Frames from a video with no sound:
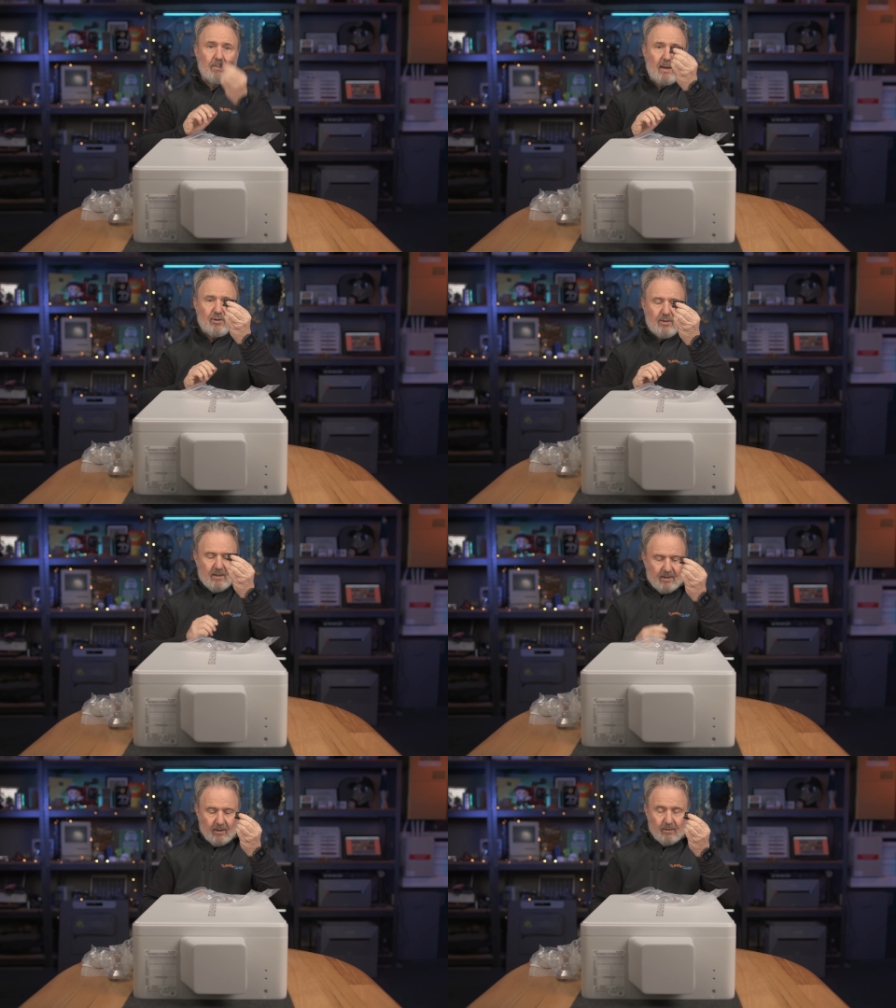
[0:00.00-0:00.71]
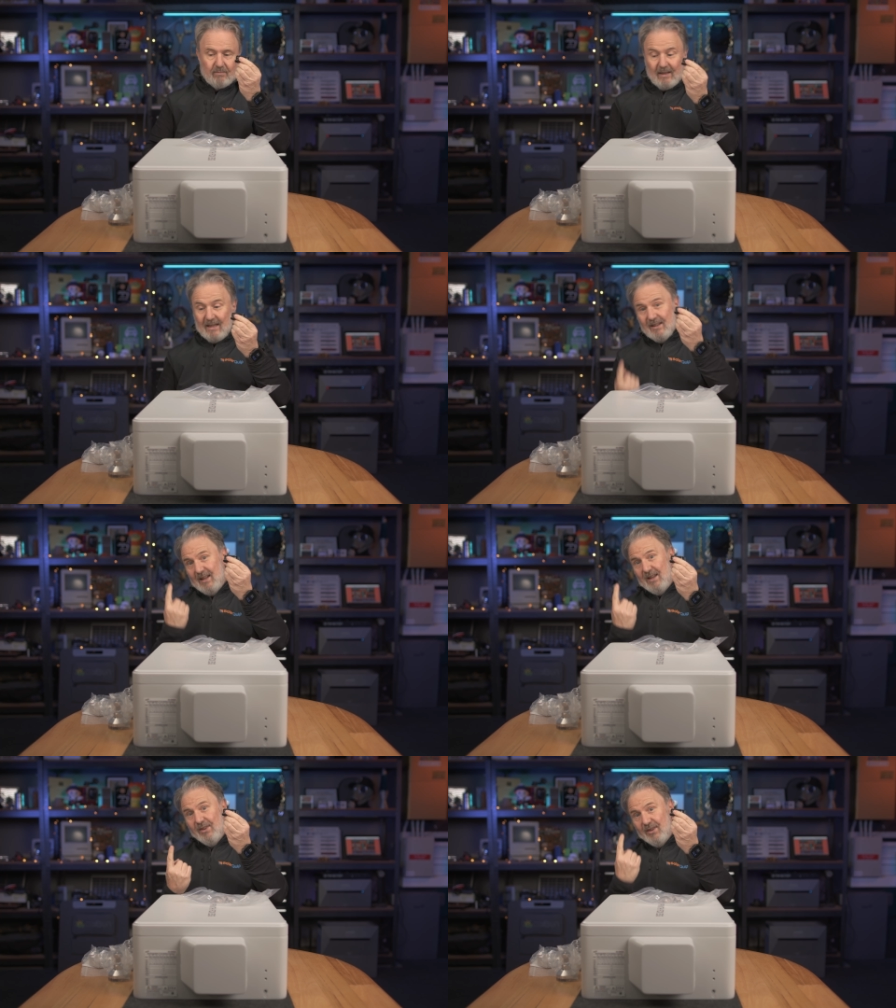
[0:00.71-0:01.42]
battery, so
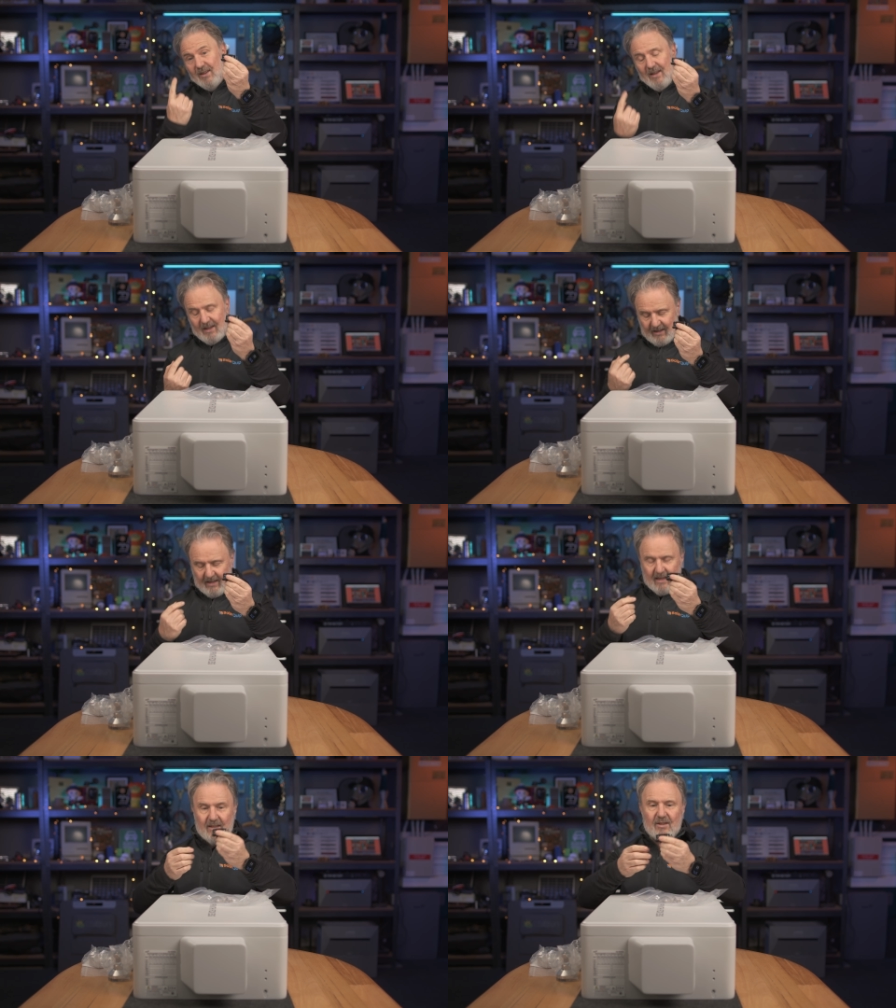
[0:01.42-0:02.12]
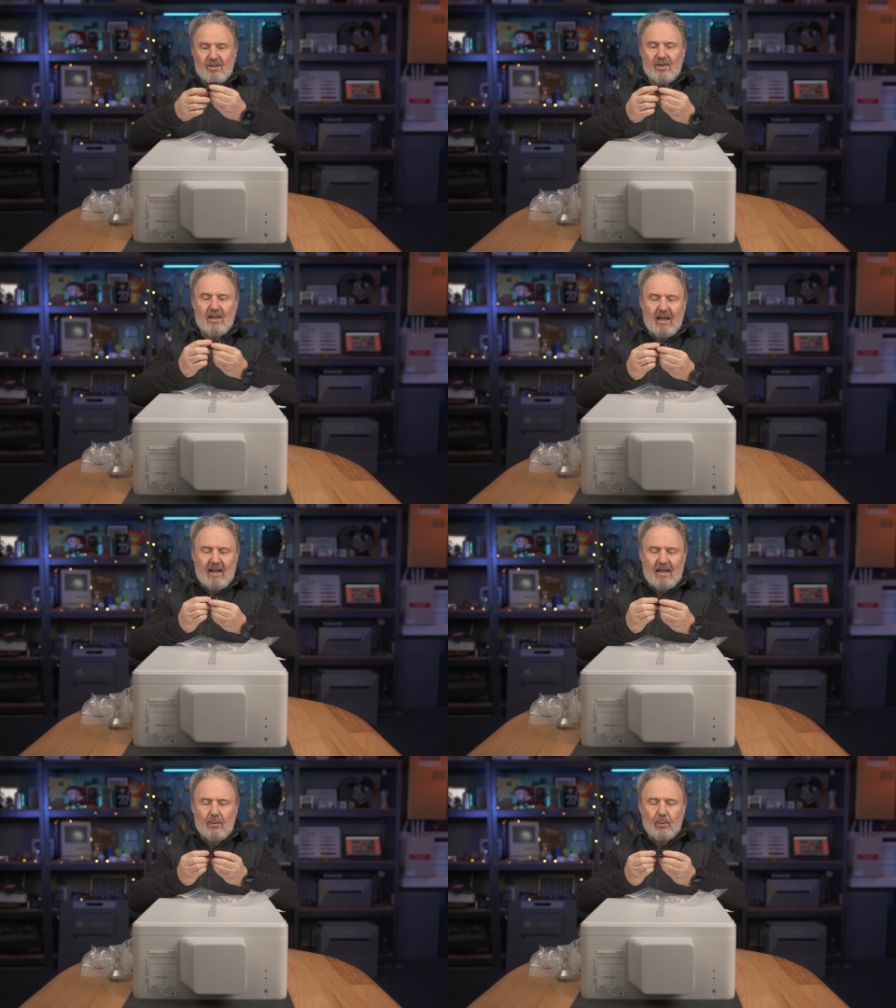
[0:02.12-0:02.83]
underneath, and
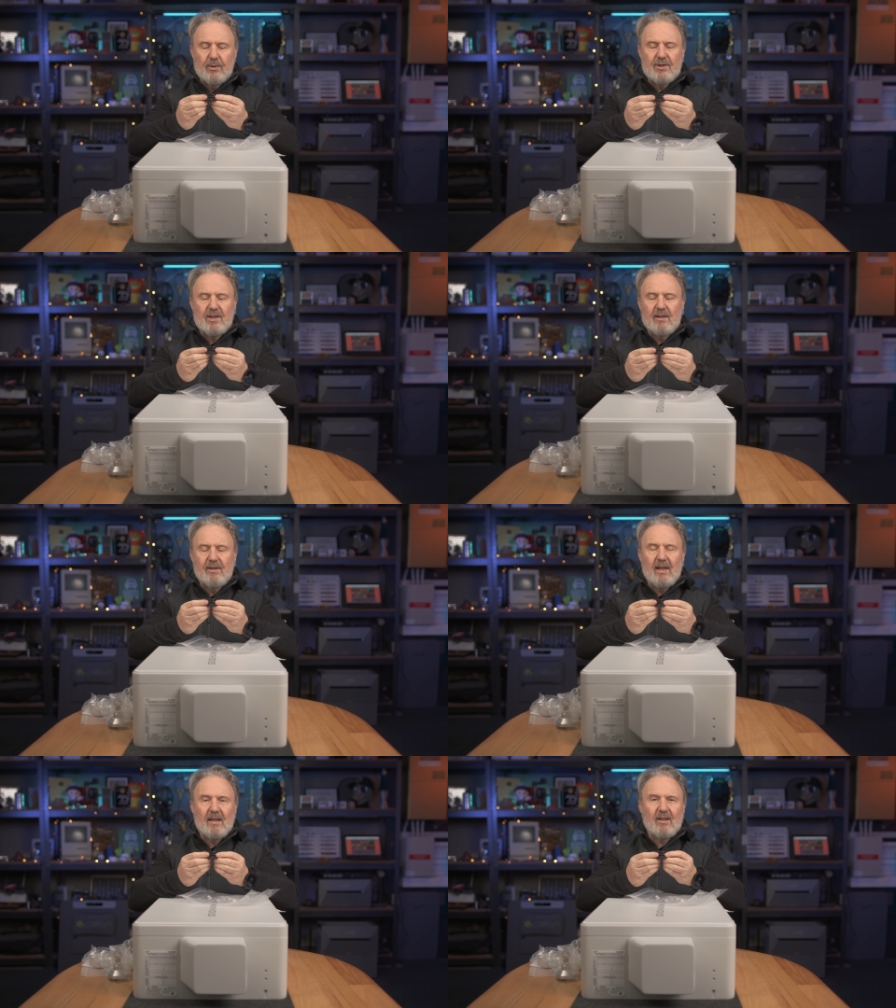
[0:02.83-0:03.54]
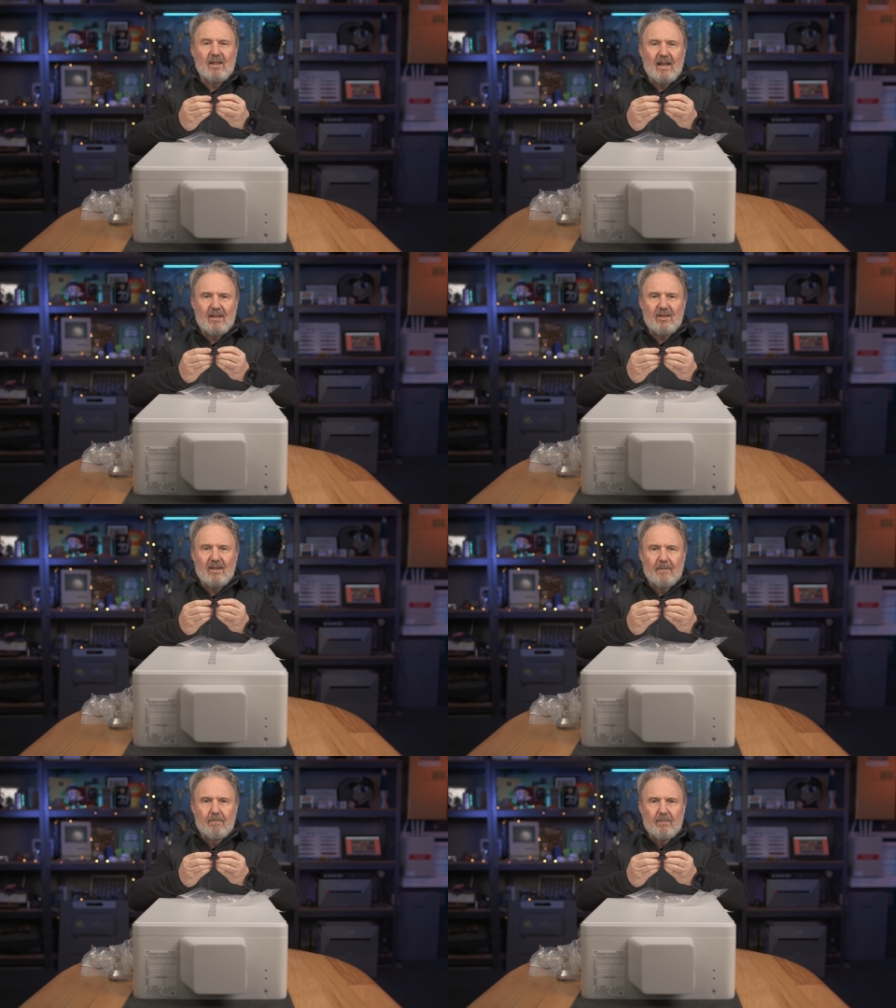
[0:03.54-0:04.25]
uh, it will seal that
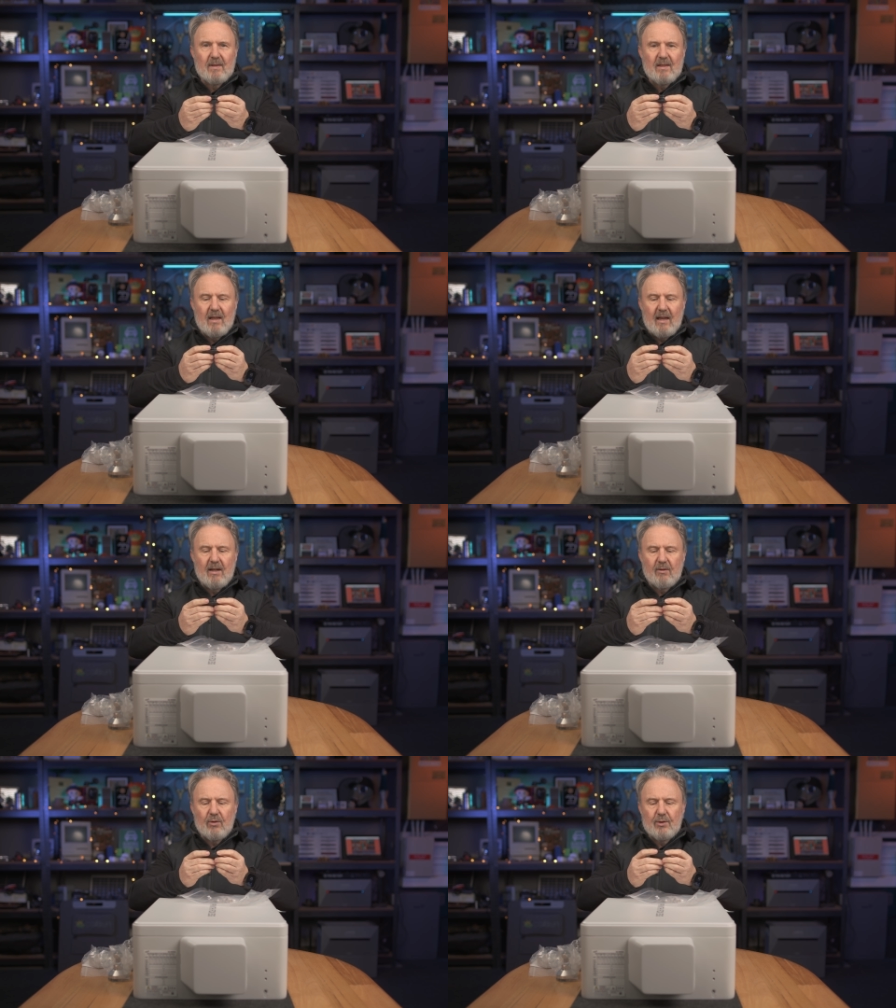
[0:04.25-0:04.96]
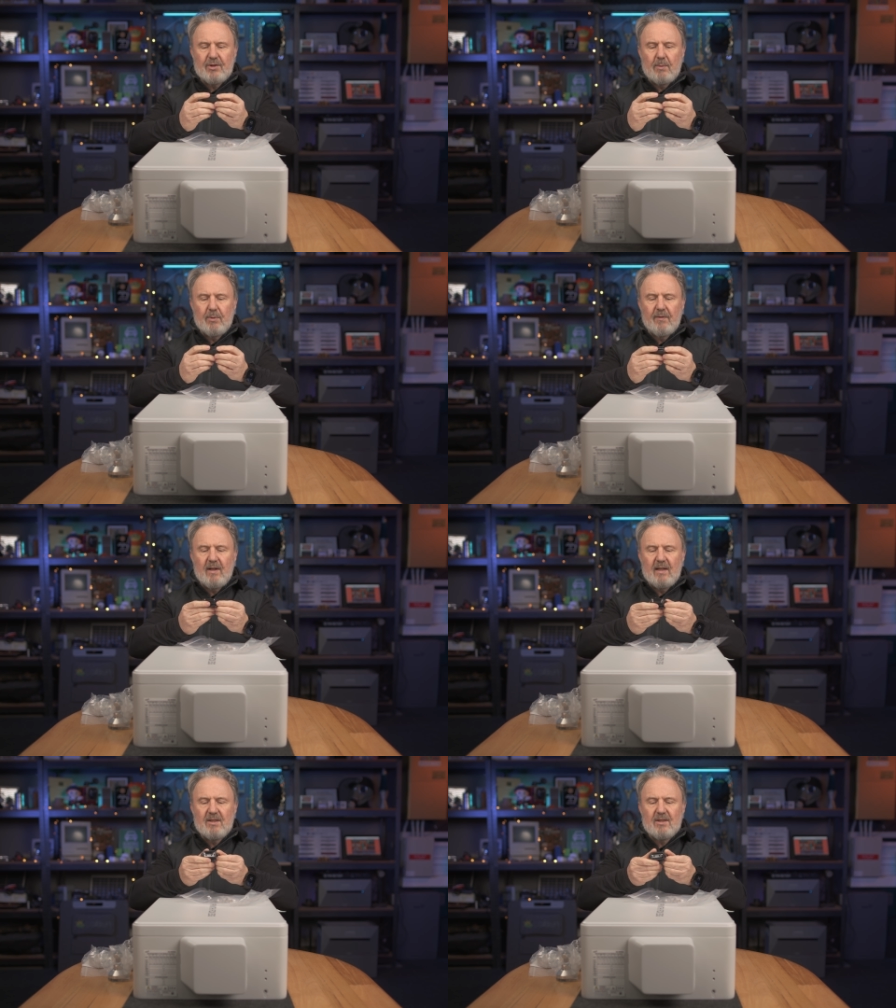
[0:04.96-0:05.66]
connector. And it also
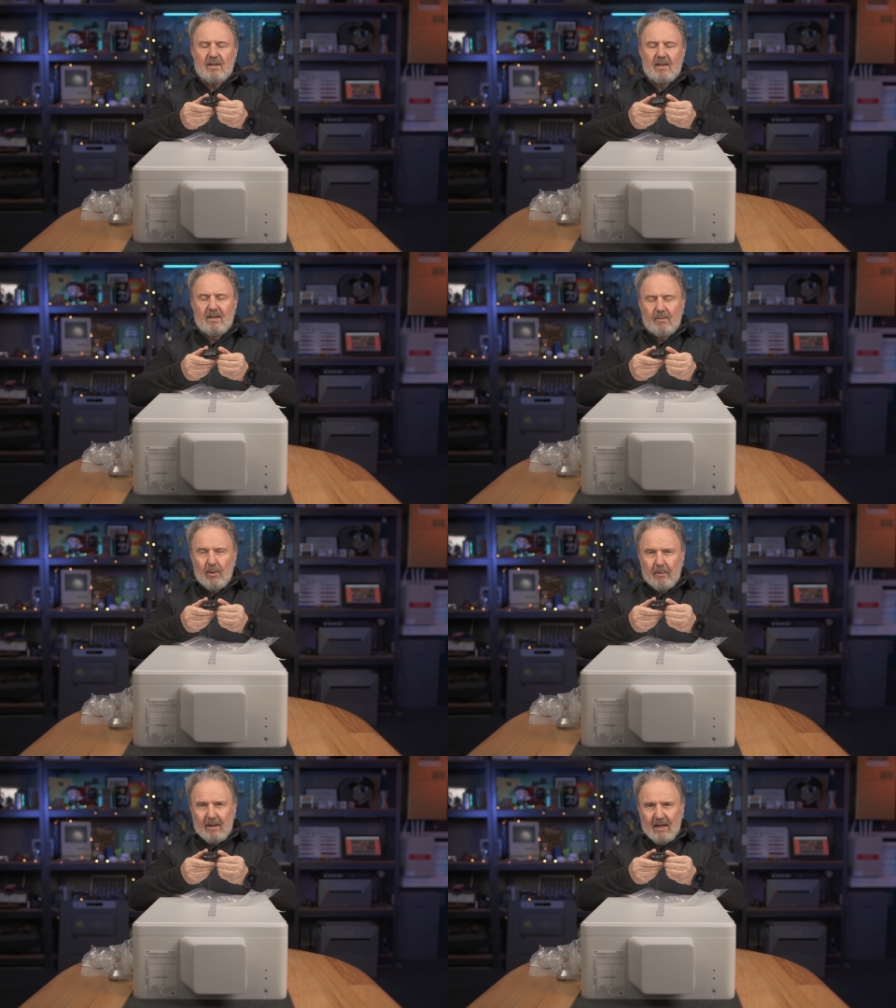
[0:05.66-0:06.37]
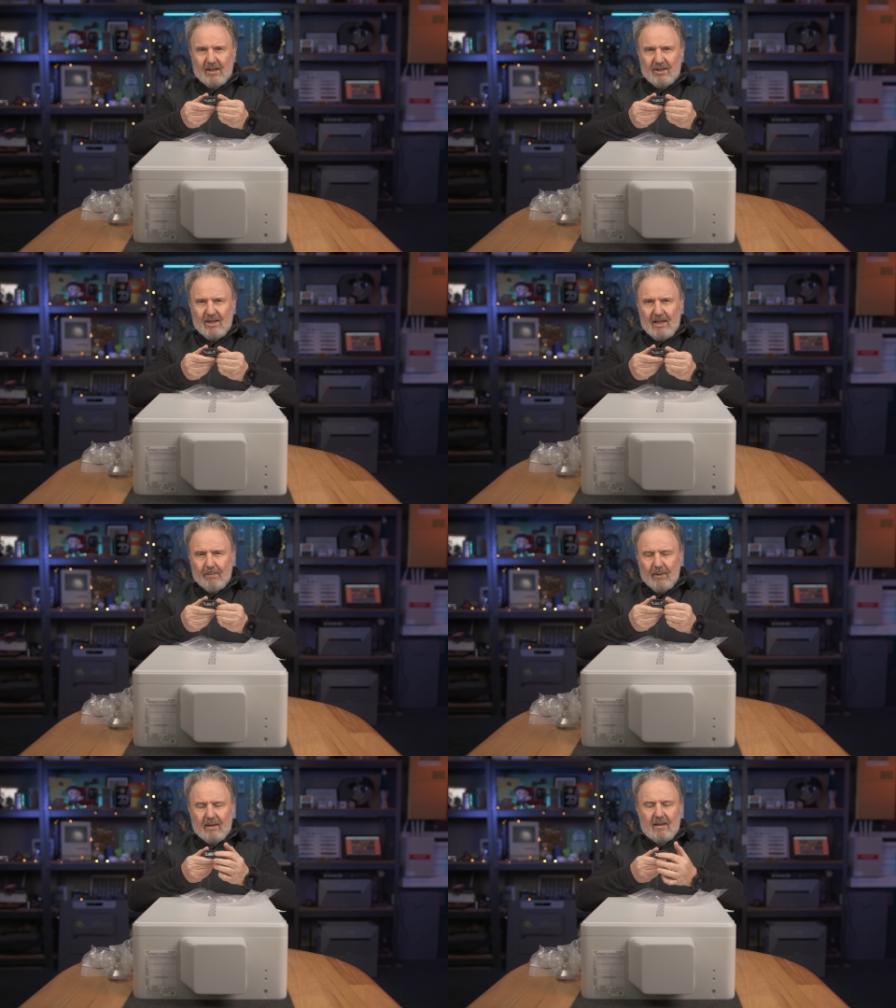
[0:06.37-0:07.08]
provides, you probably can't see
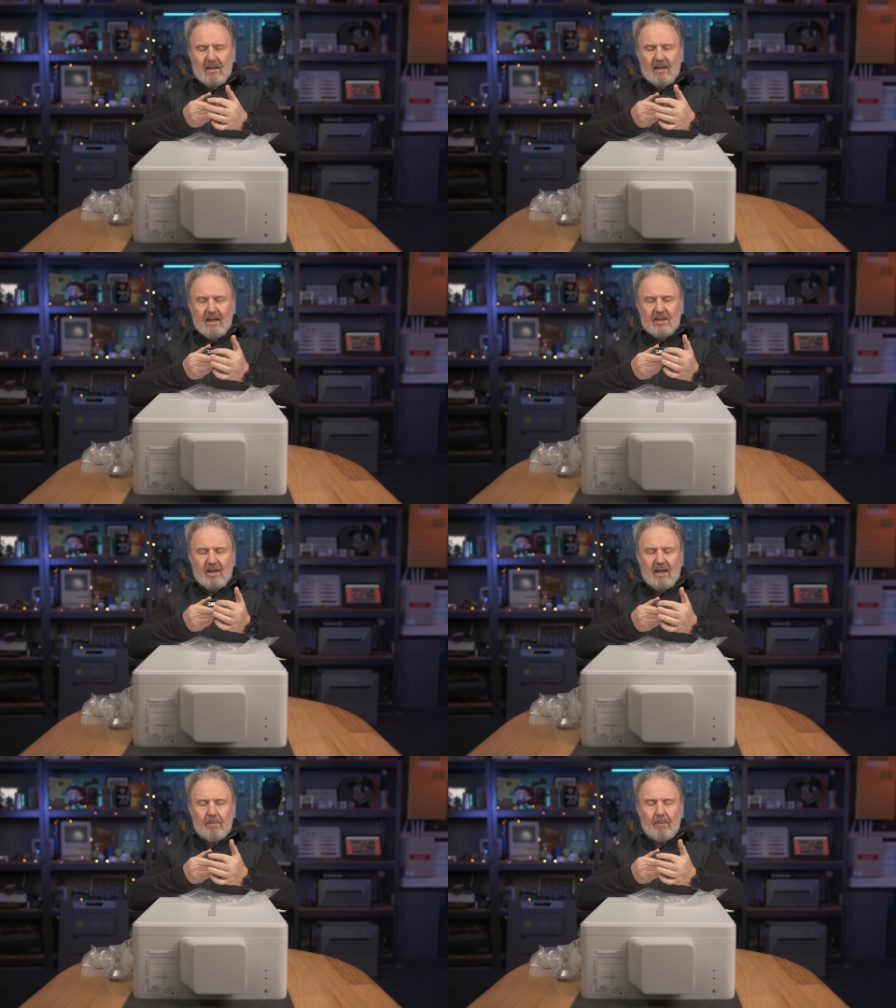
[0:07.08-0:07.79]
it, but it's a